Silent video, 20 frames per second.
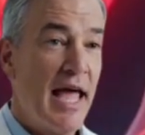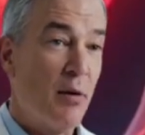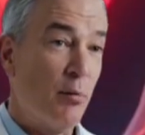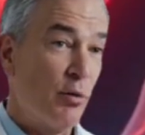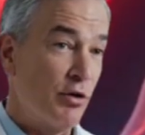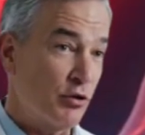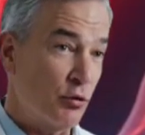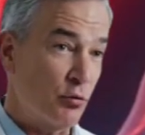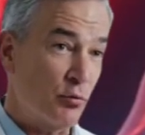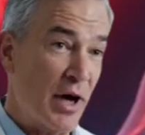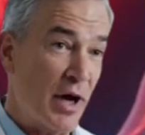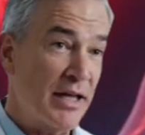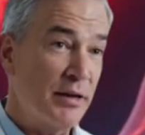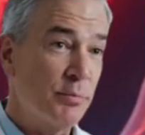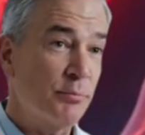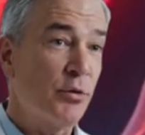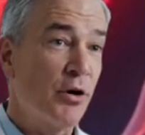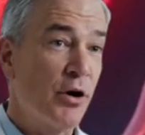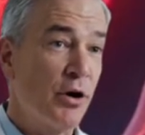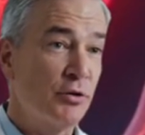rich in
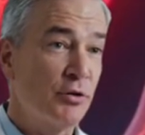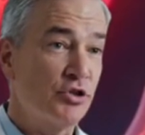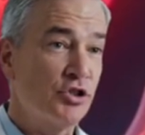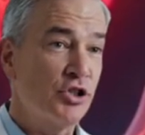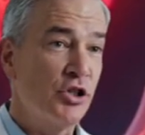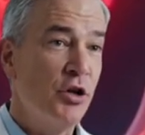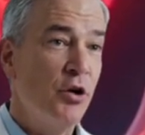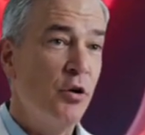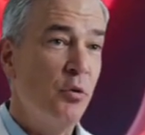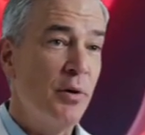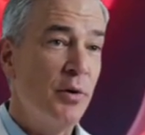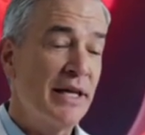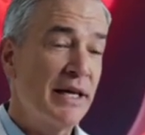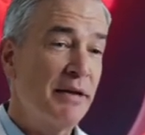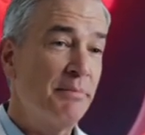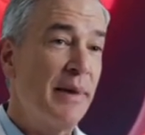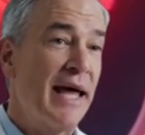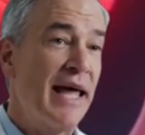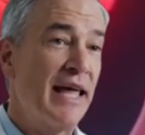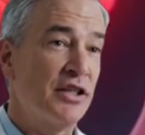vitamin C, like
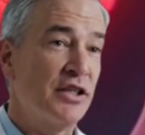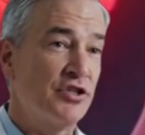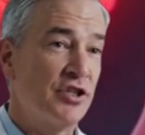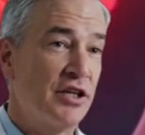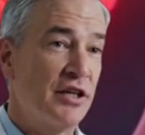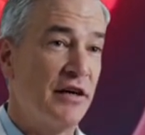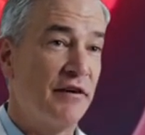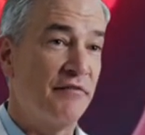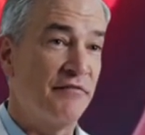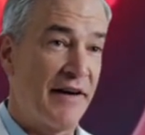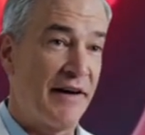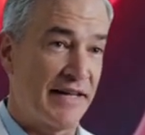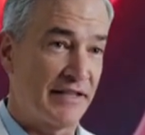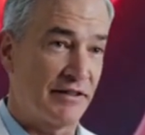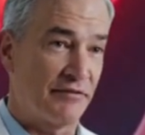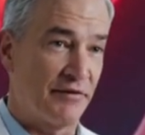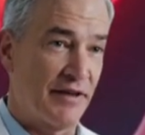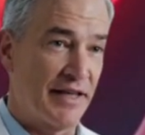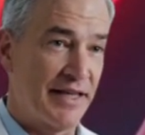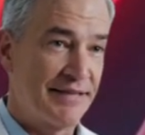citrus and berries,
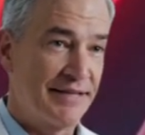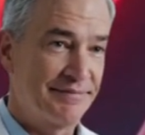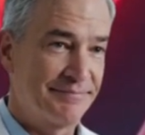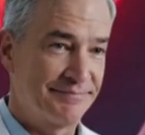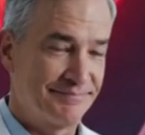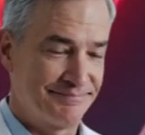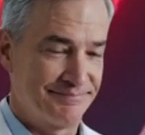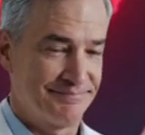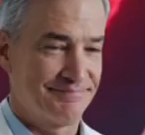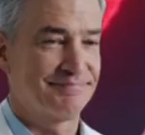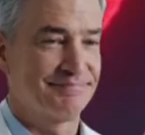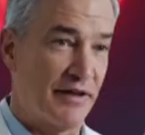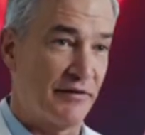strengthen vein